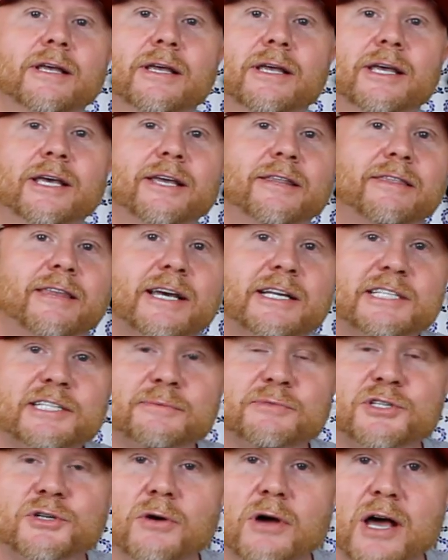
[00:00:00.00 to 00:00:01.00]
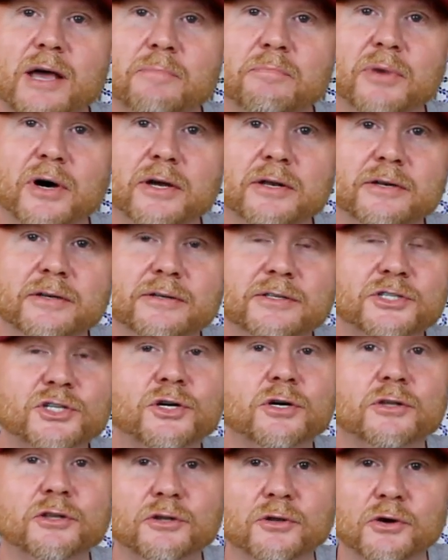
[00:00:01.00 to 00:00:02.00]
hit that subscribe button,
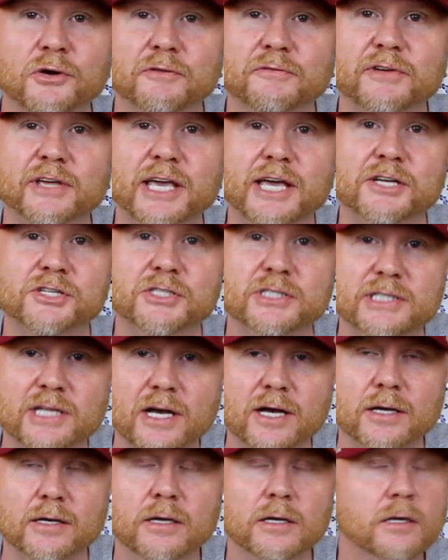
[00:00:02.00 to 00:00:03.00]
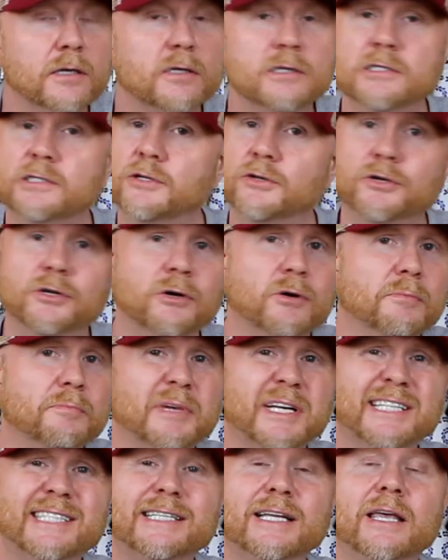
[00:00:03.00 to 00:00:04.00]
turn the notifications on so you don't
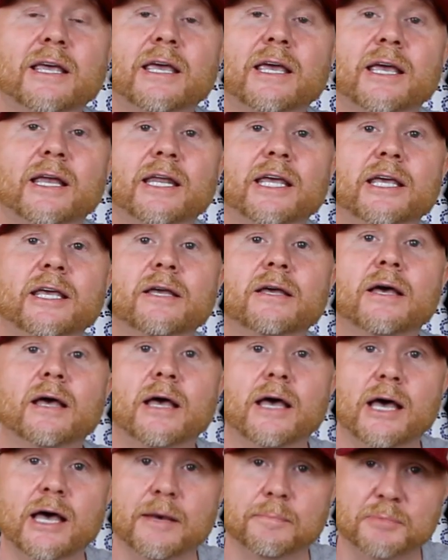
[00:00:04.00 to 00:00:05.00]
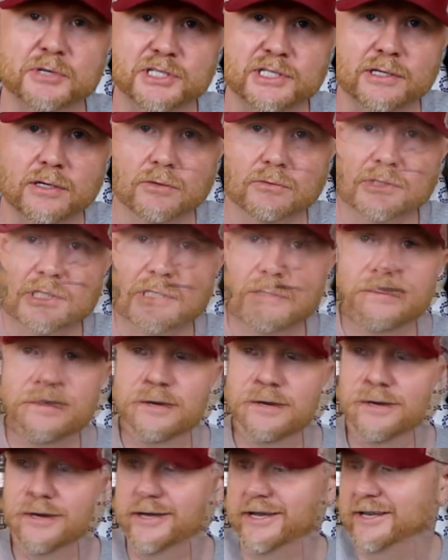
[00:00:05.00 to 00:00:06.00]
miss any episodes.
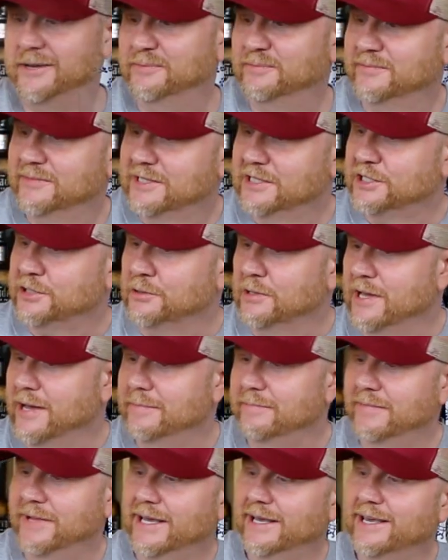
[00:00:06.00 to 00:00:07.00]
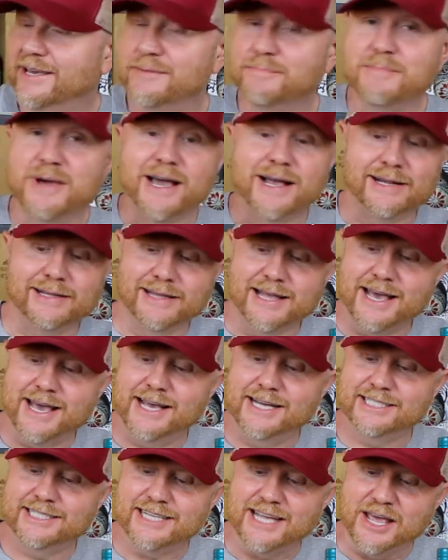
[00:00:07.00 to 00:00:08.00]
Alright, so let me get my
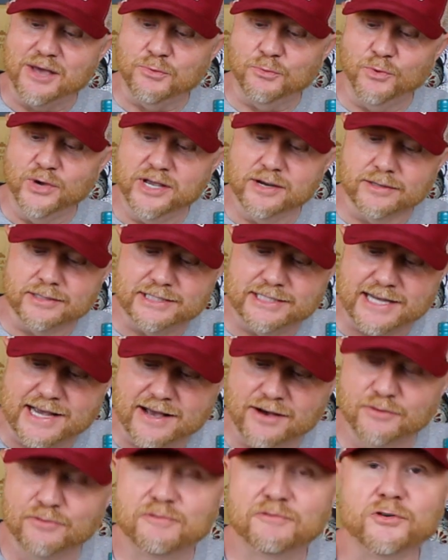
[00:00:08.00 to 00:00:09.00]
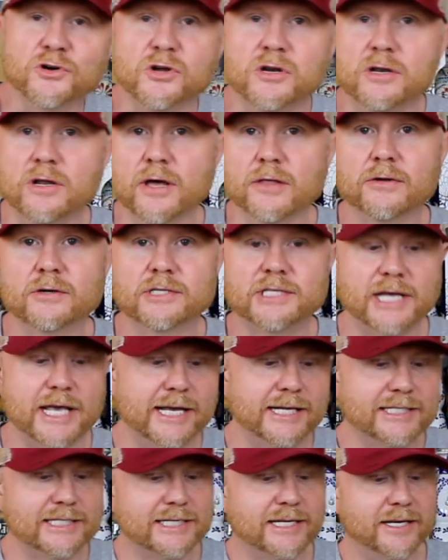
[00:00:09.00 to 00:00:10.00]
glass and we are down for another
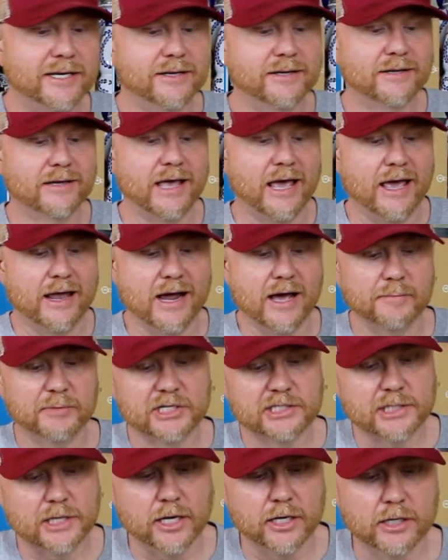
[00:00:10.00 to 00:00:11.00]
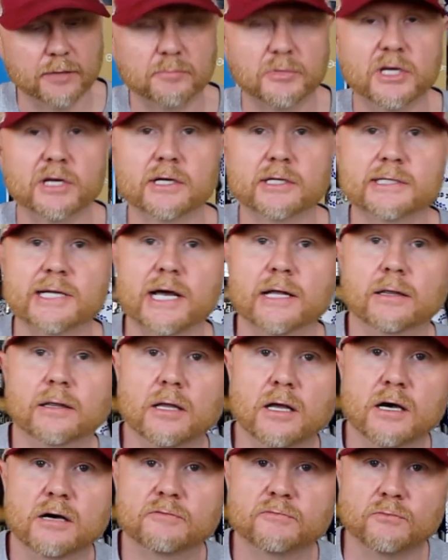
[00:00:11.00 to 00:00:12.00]
tasting, and I'm excited because I
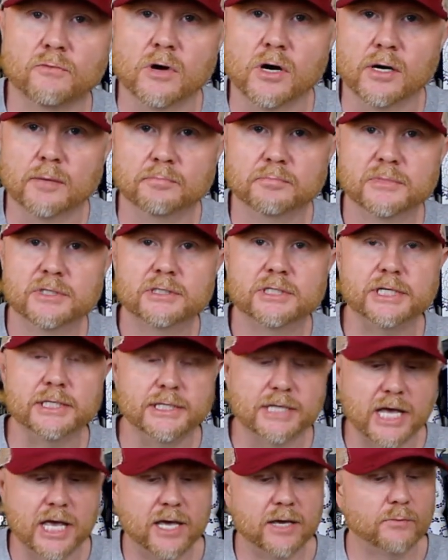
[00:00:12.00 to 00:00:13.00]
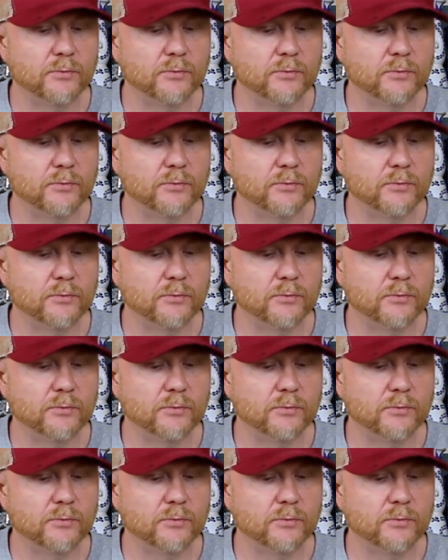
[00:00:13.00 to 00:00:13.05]
love rum. Today